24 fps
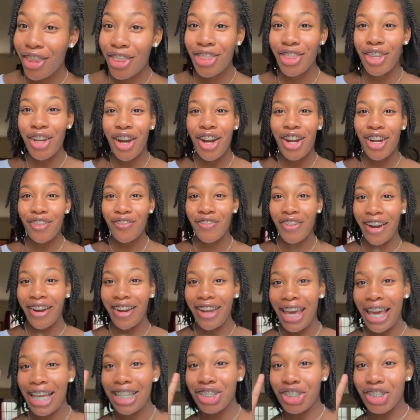third
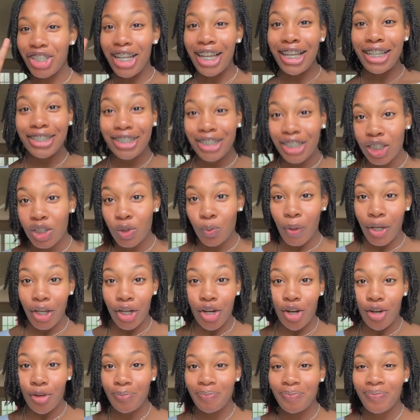variation is the
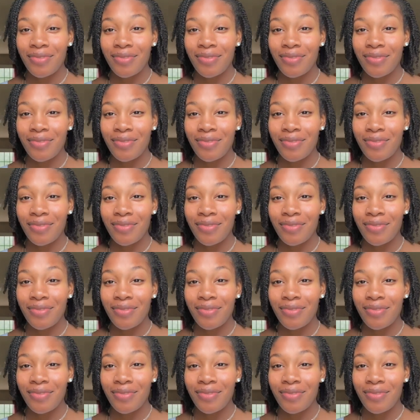sweetener.